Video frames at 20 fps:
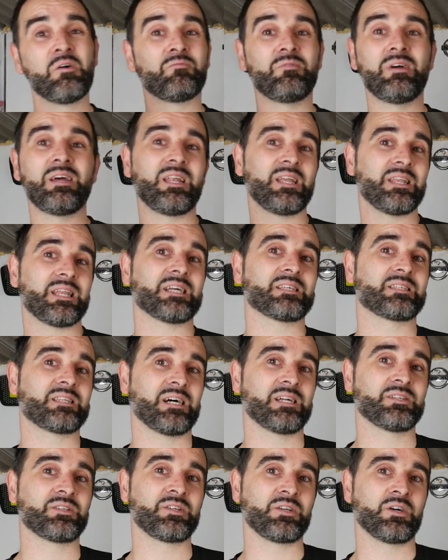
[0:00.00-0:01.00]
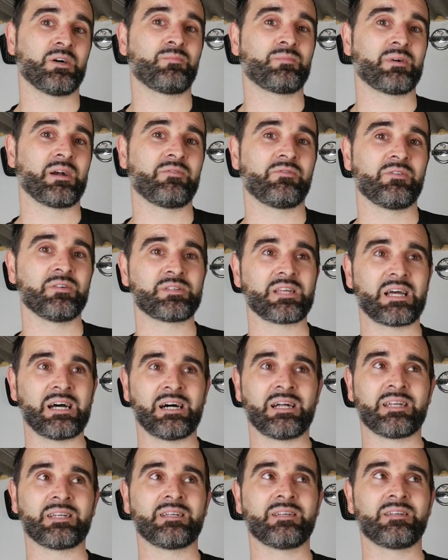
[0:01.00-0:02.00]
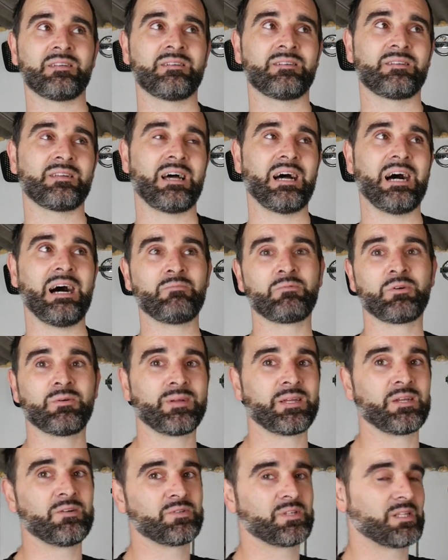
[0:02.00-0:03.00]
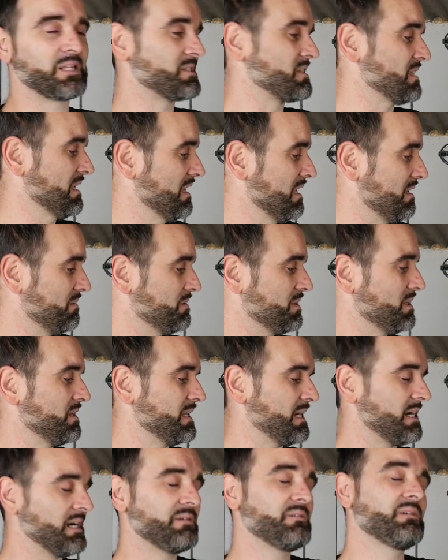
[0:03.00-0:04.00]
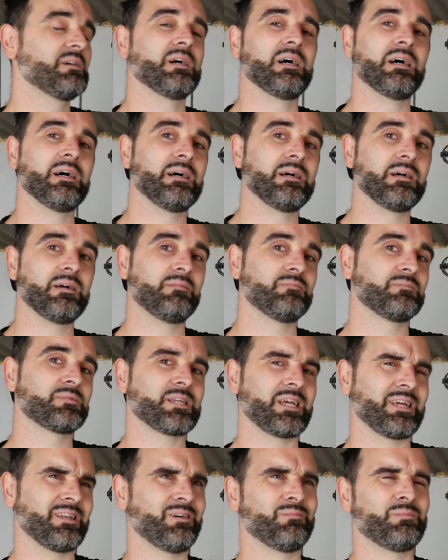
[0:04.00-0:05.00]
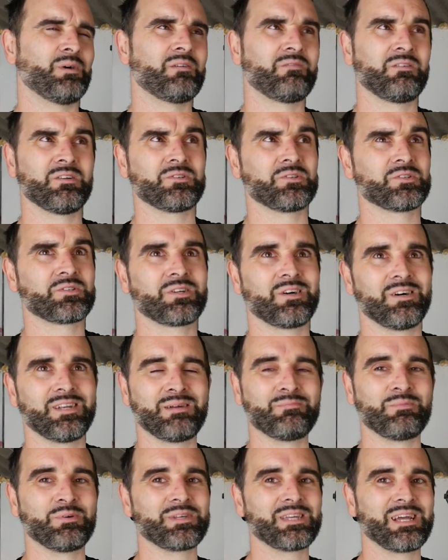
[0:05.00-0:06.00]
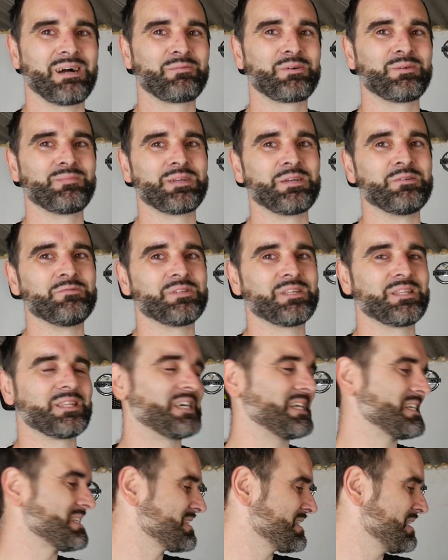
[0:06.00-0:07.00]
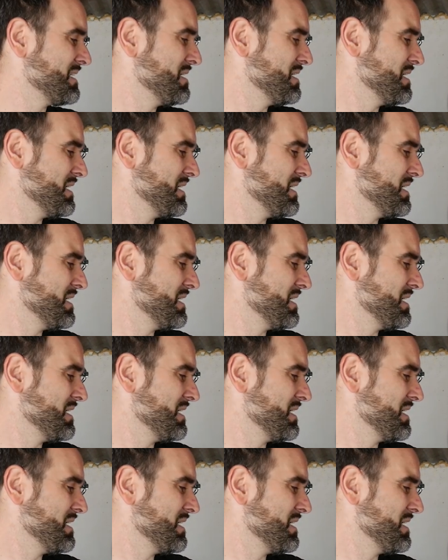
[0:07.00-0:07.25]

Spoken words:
Really, that's down to your preference, and I'm going to be using this a lot more now. Say a lot more, I've only just got it, but yeah, I'm going to be using this